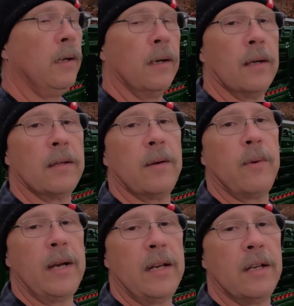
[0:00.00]
that
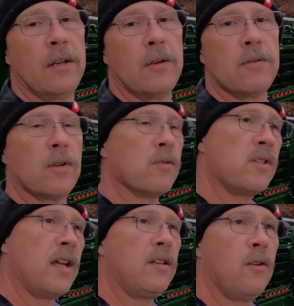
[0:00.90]
we need to do. So
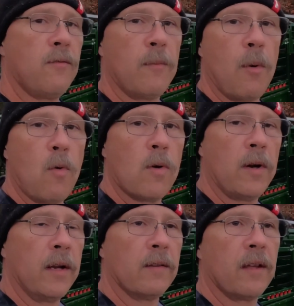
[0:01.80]
stay tuned for more,
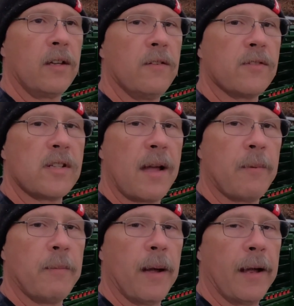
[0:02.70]
and thank you for
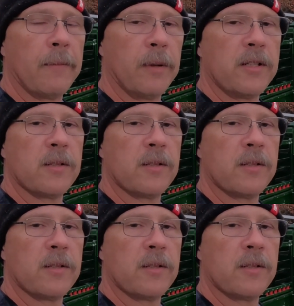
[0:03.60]
stopping by. Please